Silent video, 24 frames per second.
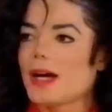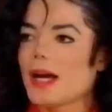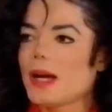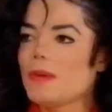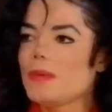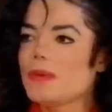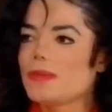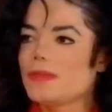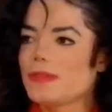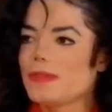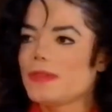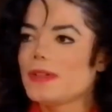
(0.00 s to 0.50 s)

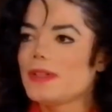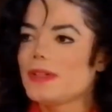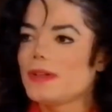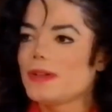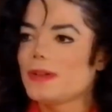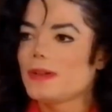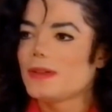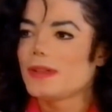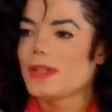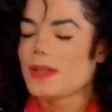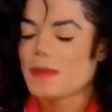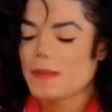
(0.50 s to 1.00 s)
I would
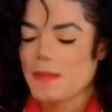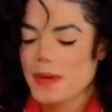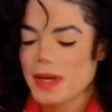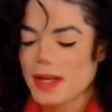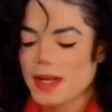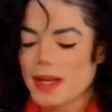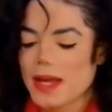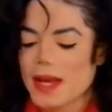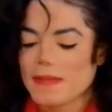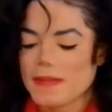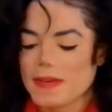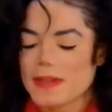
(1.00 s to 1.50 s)
feel
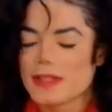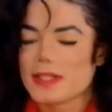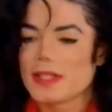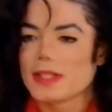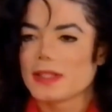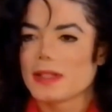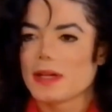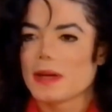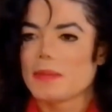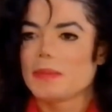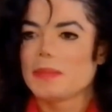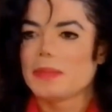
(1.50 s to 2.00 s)
that my life
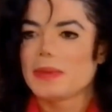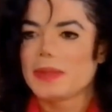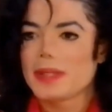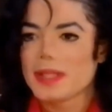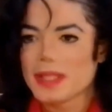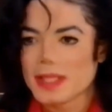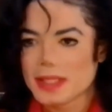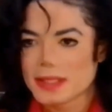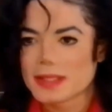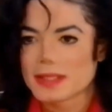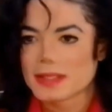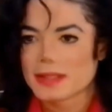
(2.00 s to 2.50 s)
isn't
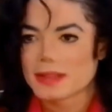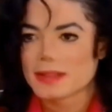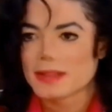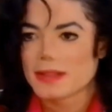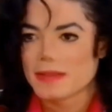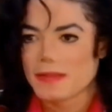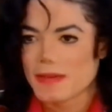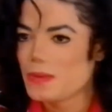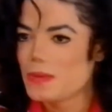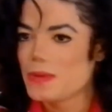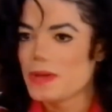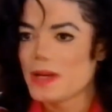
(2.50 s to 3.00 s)
complete
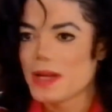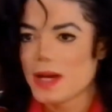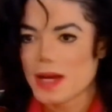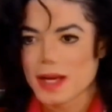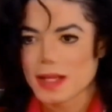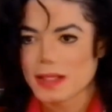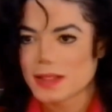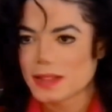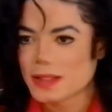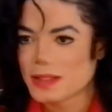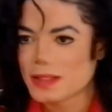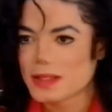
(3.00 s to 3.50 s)
if I
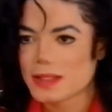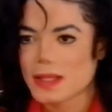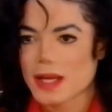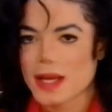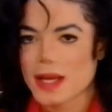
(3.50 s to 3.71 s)
am.